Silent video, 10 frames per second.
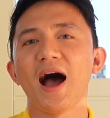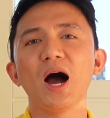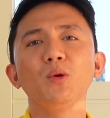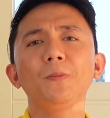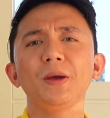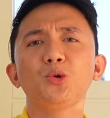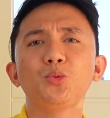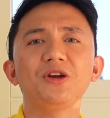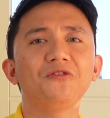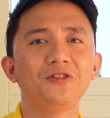I will be
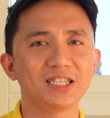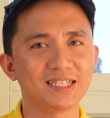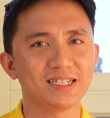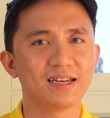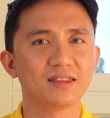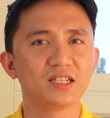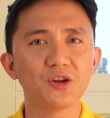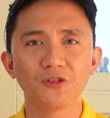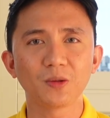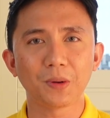revisiting the
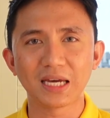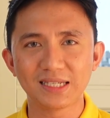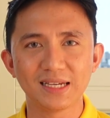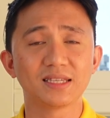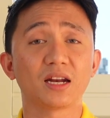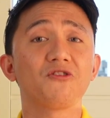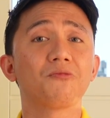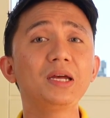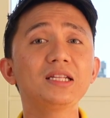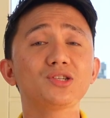different places that
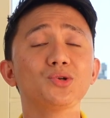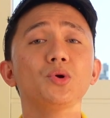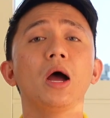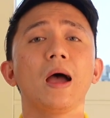I've been to